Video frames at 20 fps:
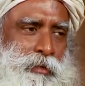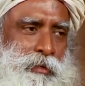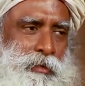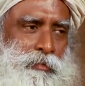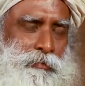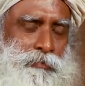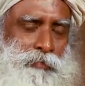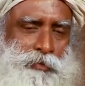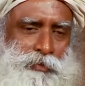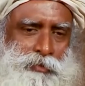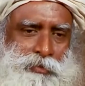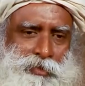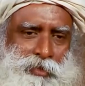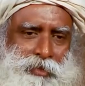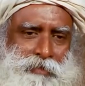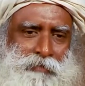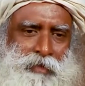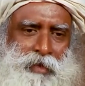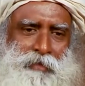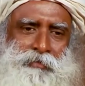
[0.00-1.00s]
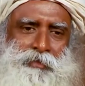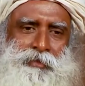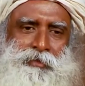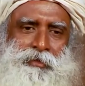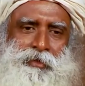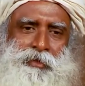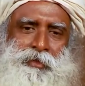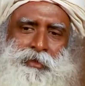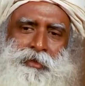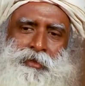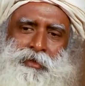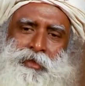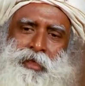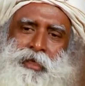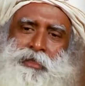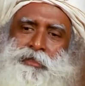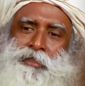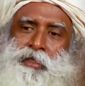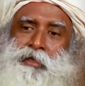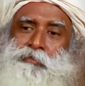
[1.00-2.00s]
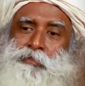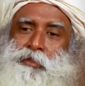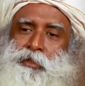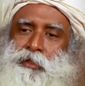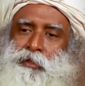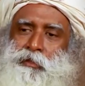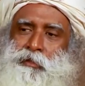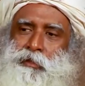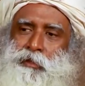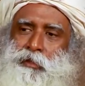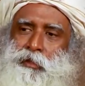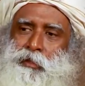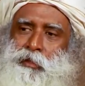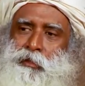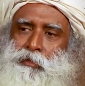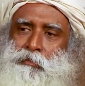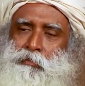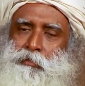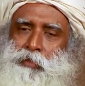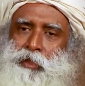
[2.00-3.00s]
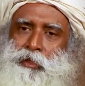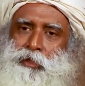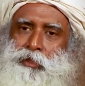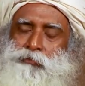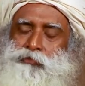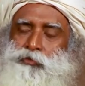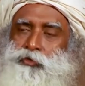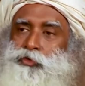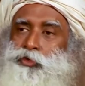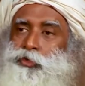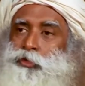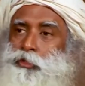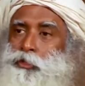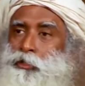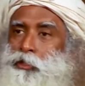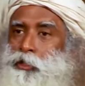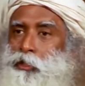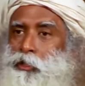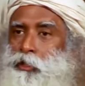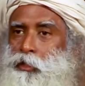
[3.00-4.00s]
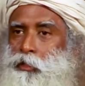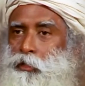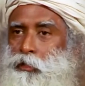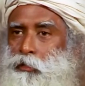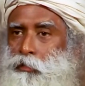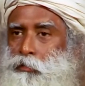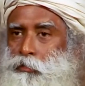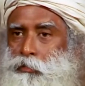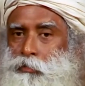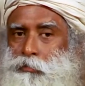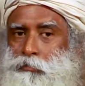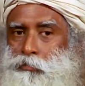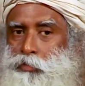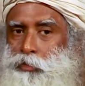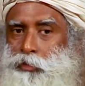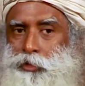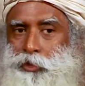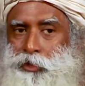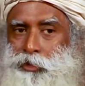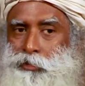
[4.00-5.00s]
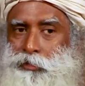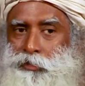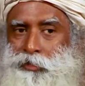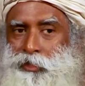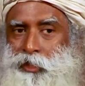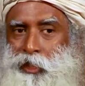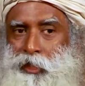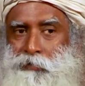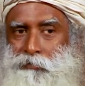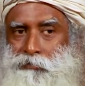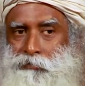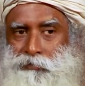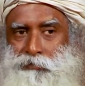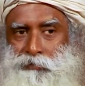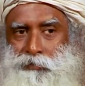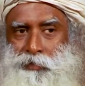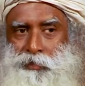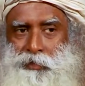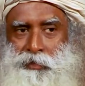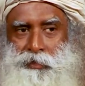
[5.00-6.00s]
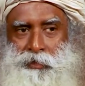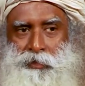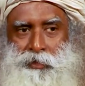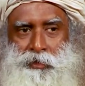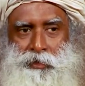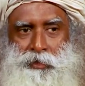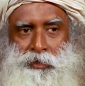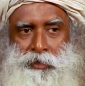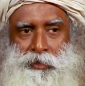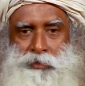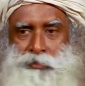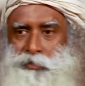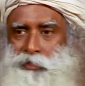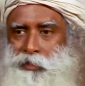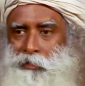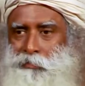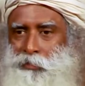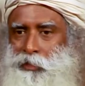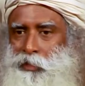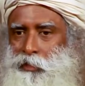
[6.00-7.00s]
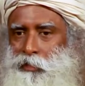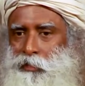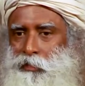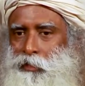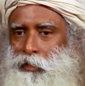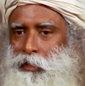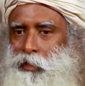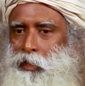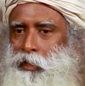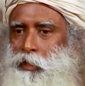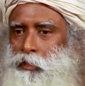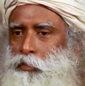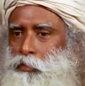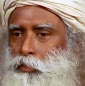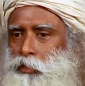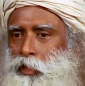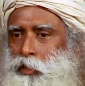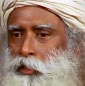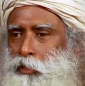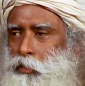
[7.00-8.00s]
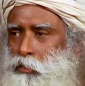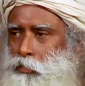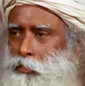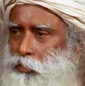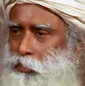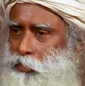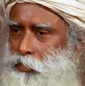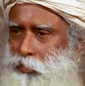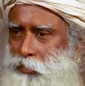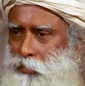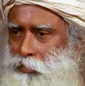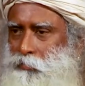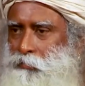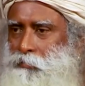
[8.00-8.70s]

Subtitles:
If it's your survival, write something. But if it's your seeking, don't bullshit yourself into something and you'll get lost.